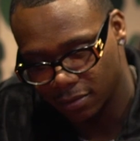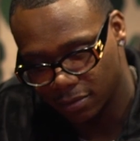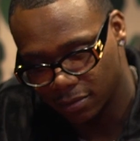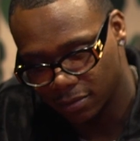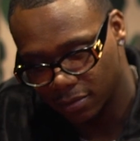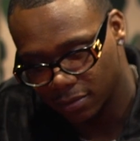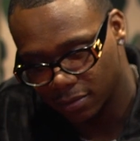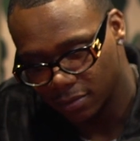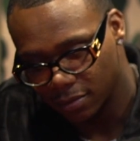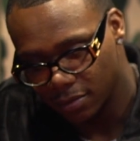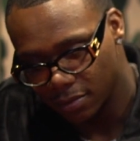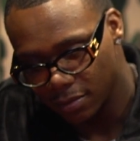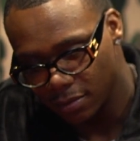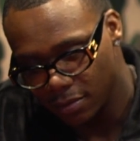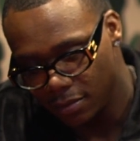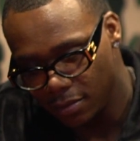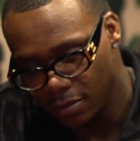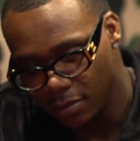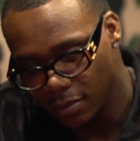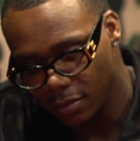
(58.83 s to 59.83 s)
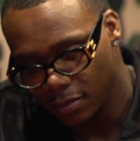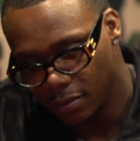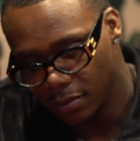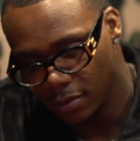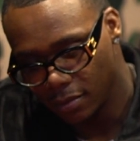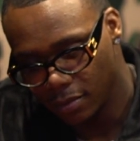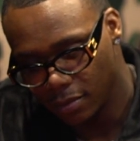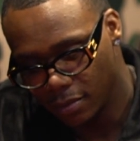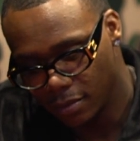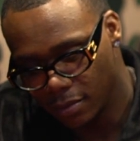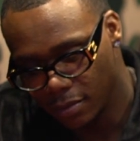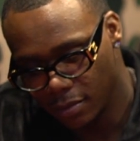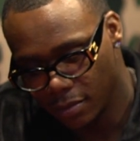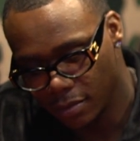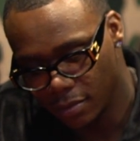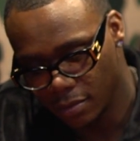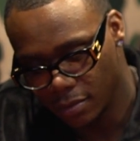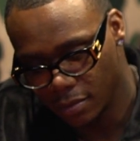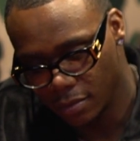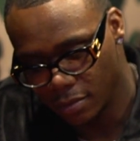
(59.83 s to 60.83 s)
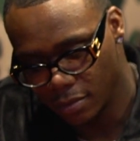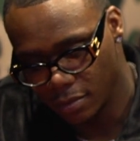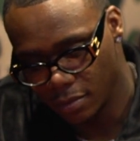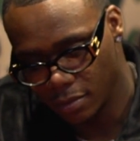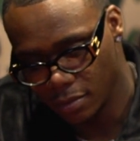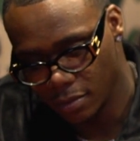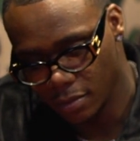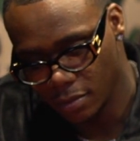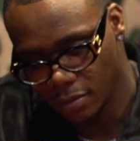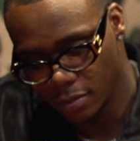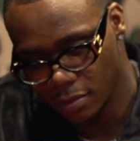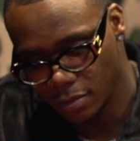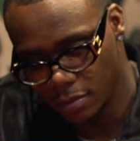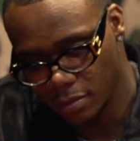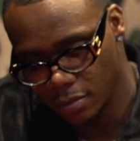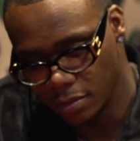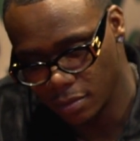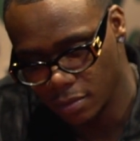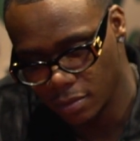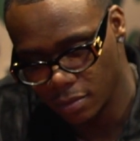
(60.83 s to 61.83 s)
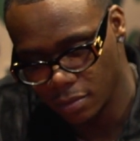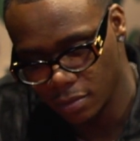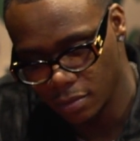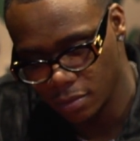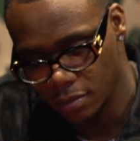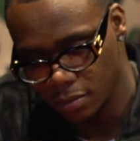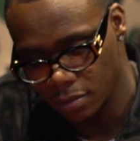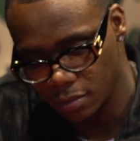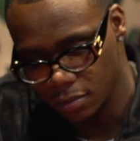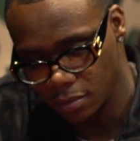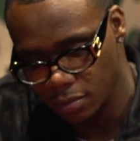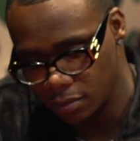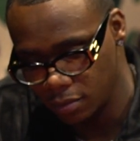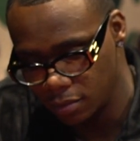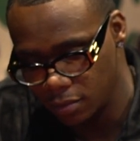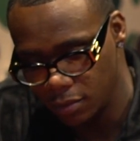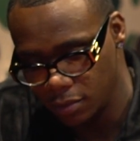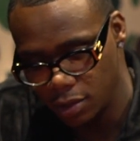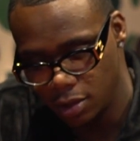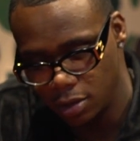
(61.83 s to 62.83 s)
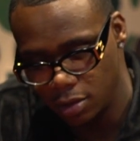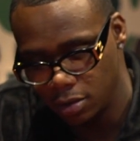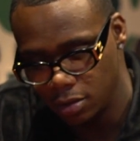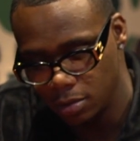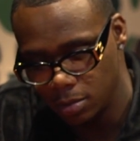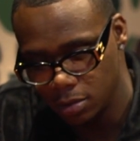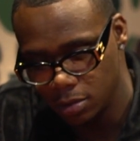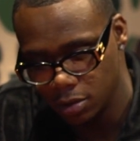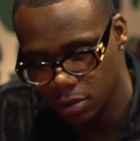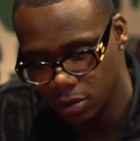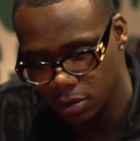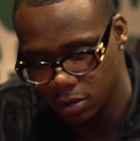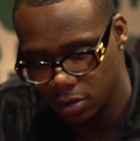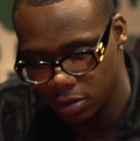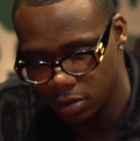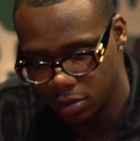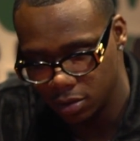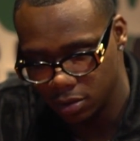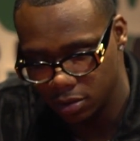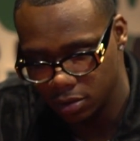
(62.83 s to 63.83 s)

(not speaking)